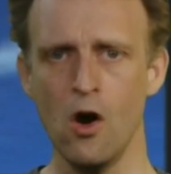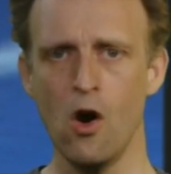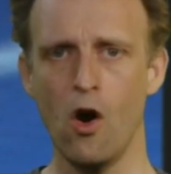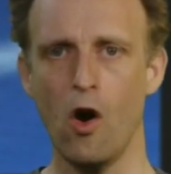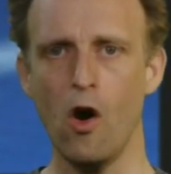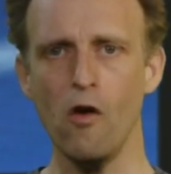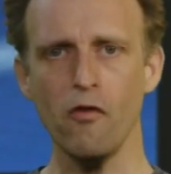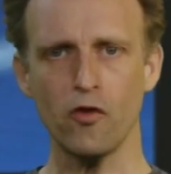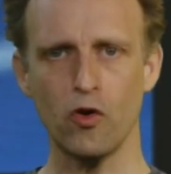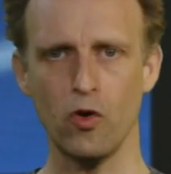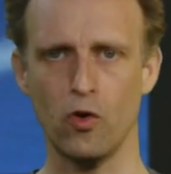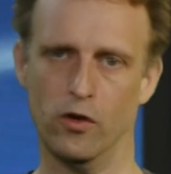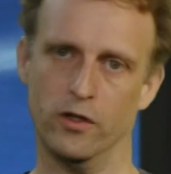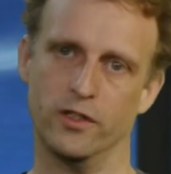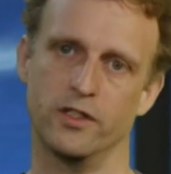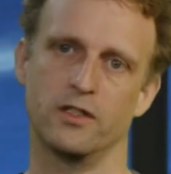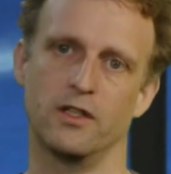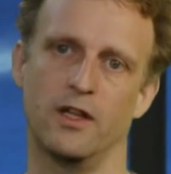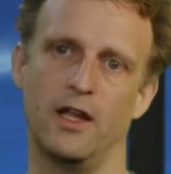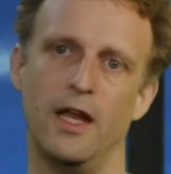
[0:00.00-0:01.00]
Of
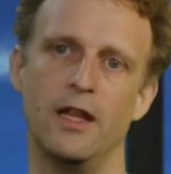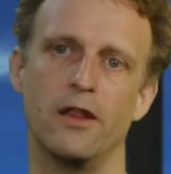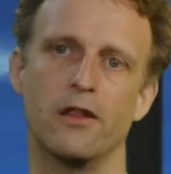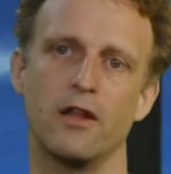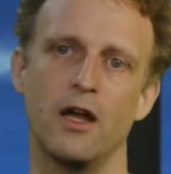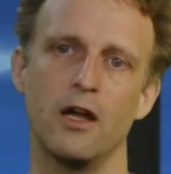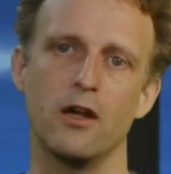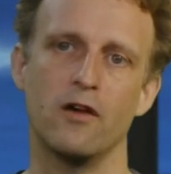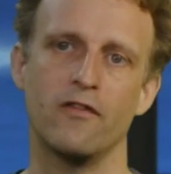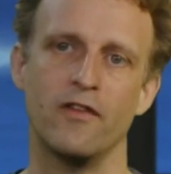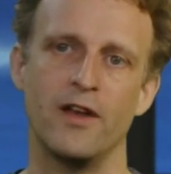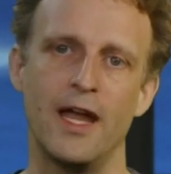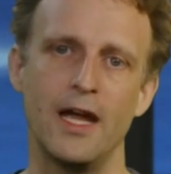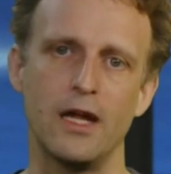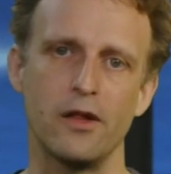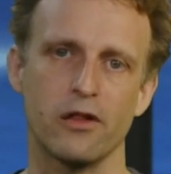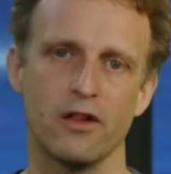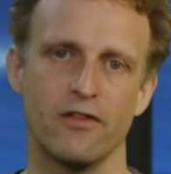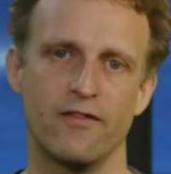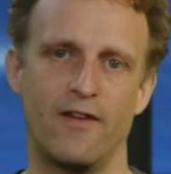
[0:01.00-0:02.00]
course, instead of an
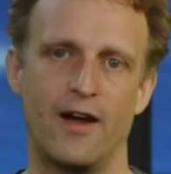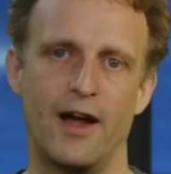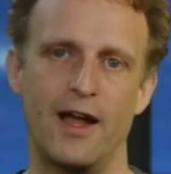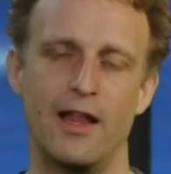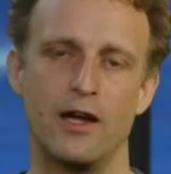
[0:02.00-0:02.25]
Excel file,